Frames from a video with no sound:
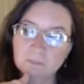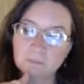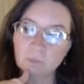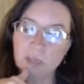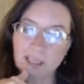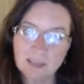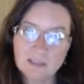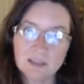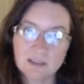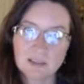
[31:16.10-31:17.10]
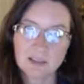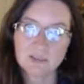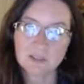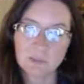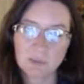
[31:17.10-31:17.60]
we get into this
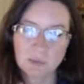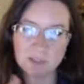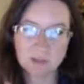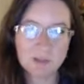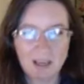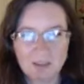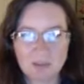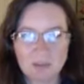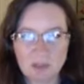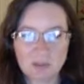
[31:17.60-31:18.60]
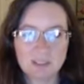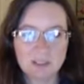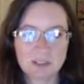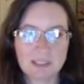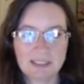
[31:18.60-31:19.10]
lifetime, but we do have a fairly
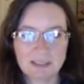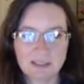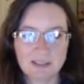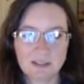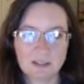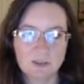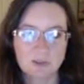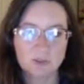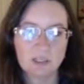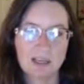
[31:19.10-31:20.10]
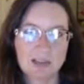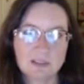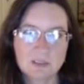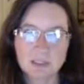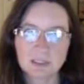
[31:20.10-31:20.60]
good idea of the kinds
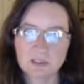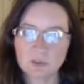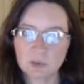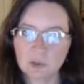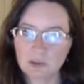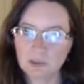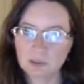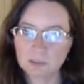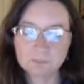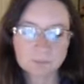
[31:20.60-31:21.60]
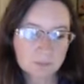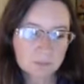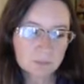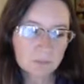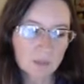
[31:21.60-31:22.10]
of lessons we're going to learn.
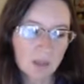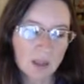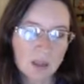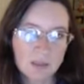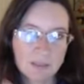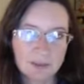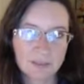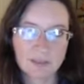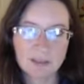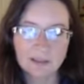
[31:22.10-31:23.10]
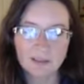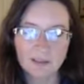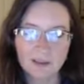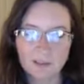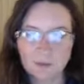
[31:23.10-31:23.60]
The thing
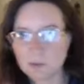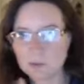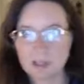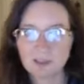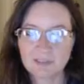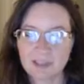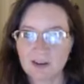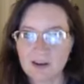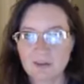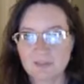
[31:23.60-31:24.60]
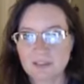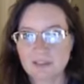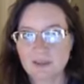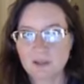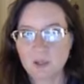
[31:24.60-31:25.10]
that throws all of that off is
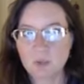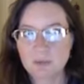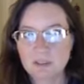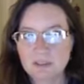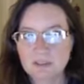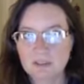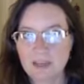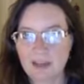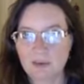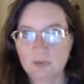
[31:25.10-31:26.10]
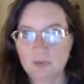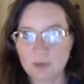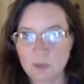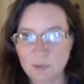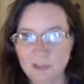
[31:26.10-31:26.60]
that humans have
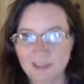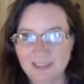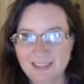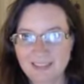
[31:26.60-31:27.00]
free will.